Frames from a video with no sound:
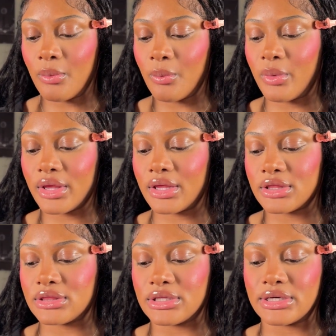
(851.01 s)

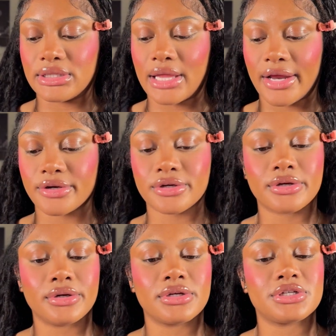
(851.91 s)
with the
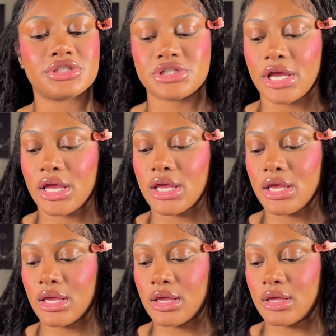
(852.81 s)
lighter shade.